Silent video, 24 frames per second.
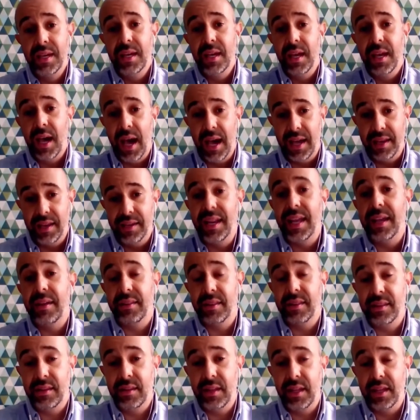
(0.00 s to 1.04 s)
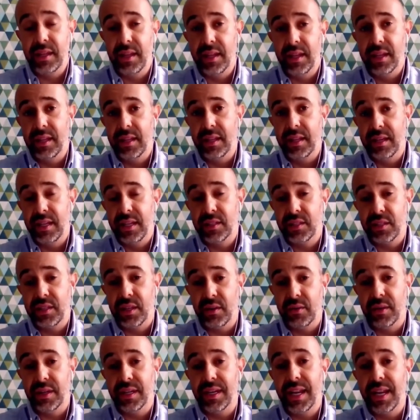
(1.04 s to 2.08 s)
And in his
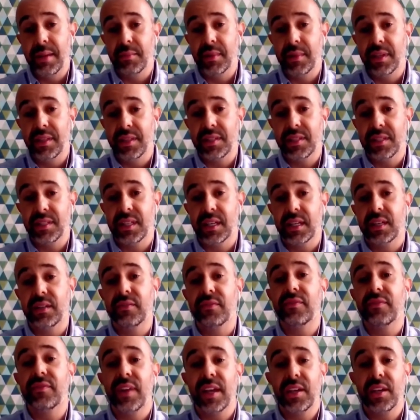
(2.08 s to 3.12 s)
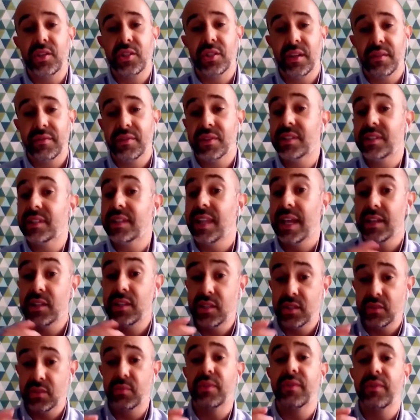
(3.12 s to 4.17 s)
theory, namely, this is the conflation of
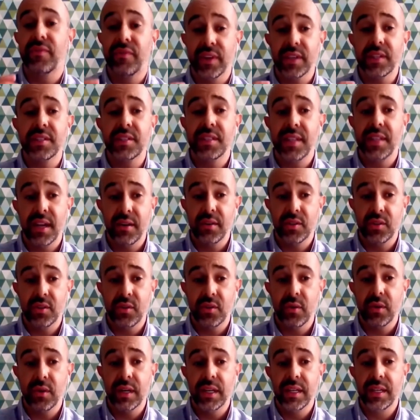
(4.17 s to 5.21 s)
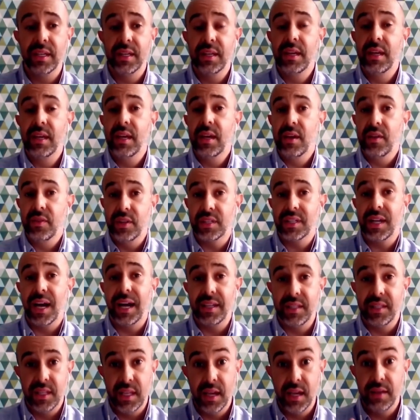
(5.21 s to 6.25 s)
states with fixed territory, this
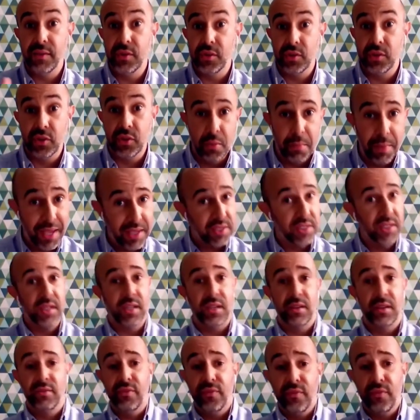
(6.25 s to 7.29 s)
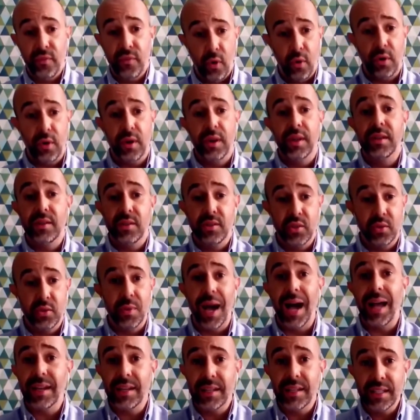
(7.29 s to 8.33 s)
idea of a domestic and foreign
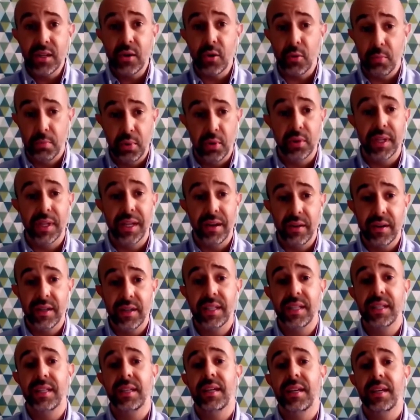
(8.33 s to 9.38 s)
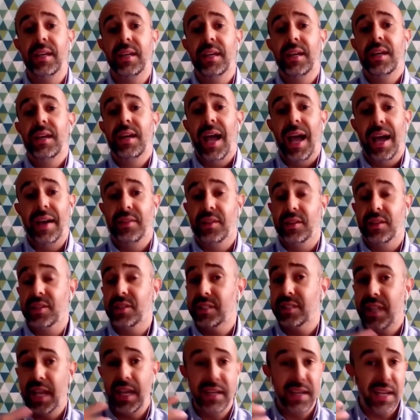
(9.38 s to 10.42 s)
duality or polarity, and the
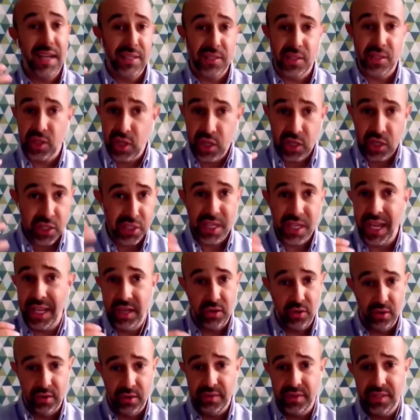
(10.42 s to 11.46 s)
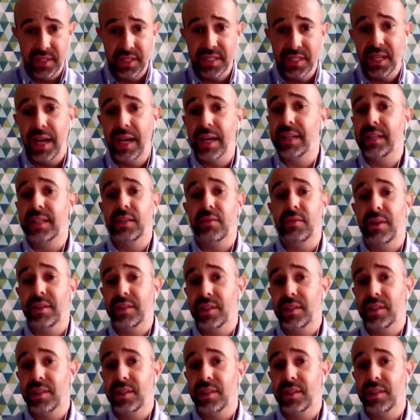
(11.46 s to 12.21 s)
state as a container of society, right?